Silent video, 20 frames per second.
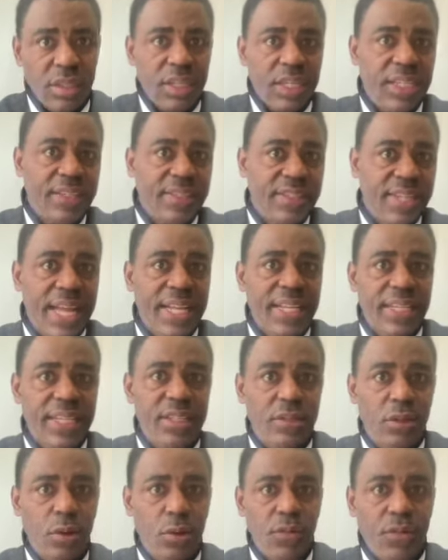He's not
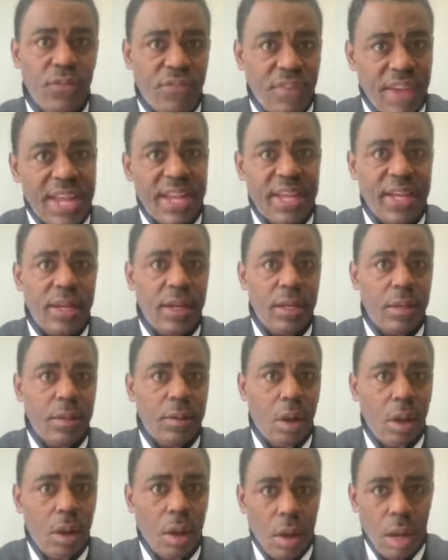these old fake
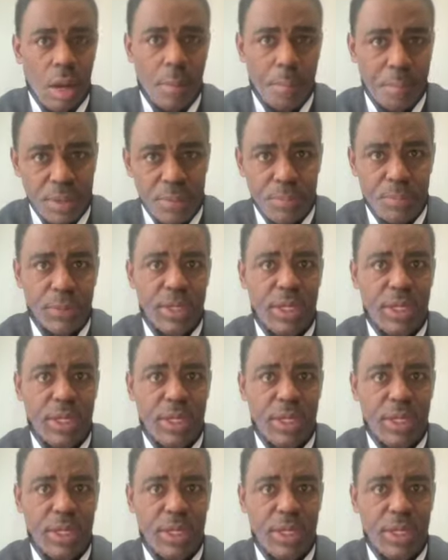people